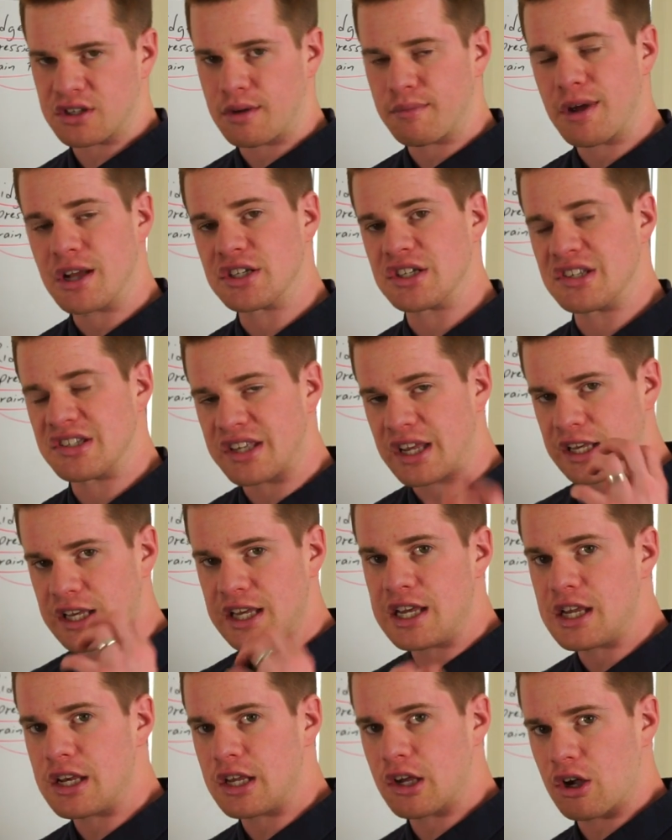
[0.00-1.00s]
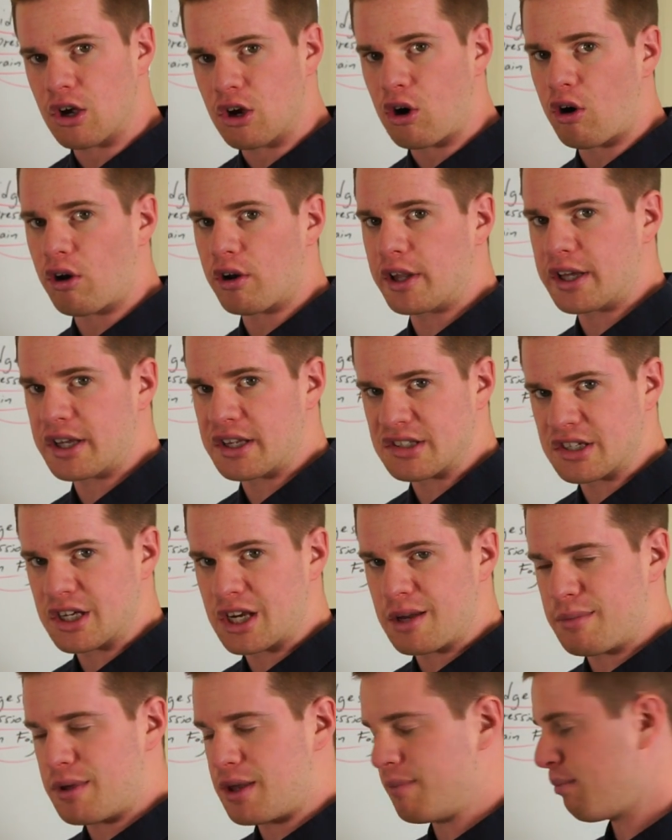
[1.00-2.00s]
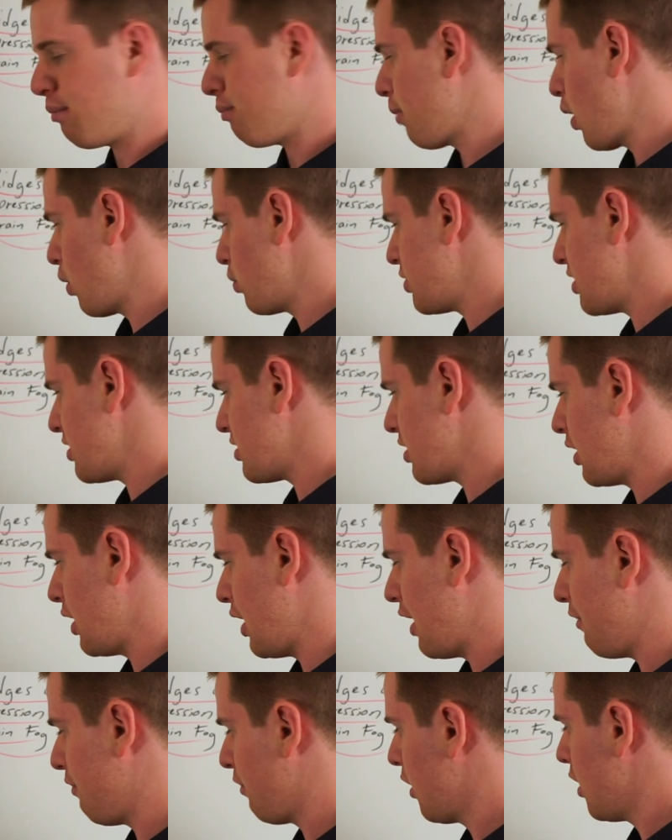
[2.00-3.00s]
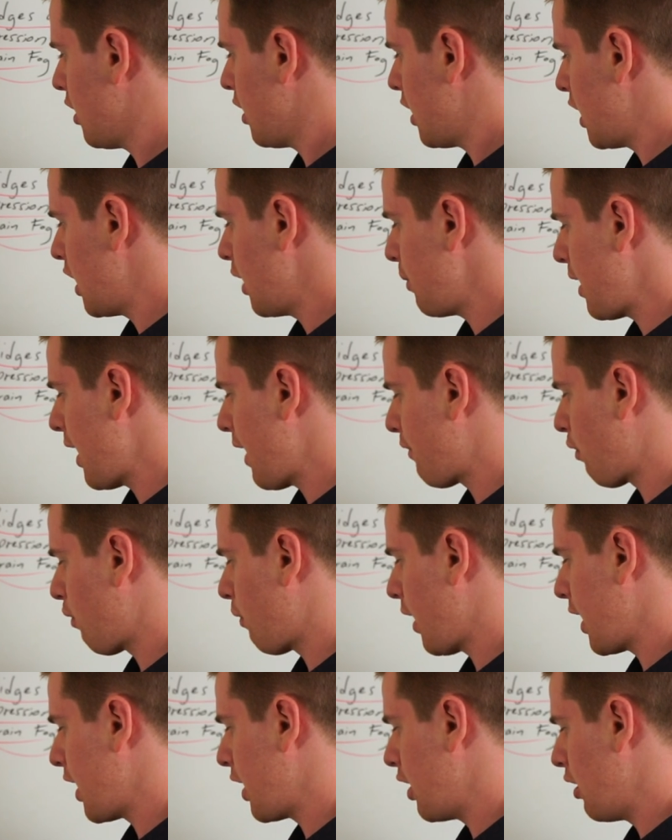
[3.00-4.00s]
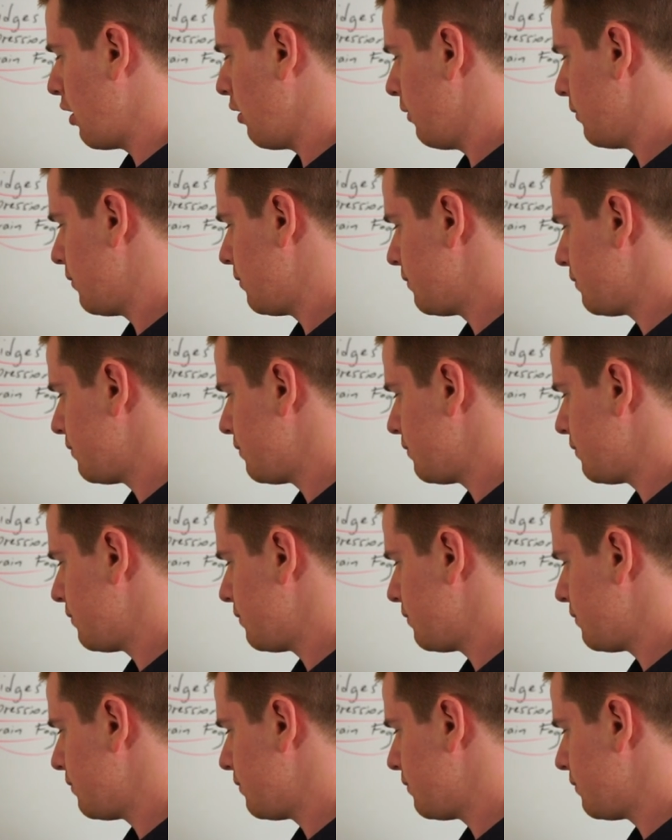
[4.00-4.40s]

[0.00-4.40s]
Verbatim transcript: So I'm not just saying eating a garlic is going to be potent enough. And then we have oregano.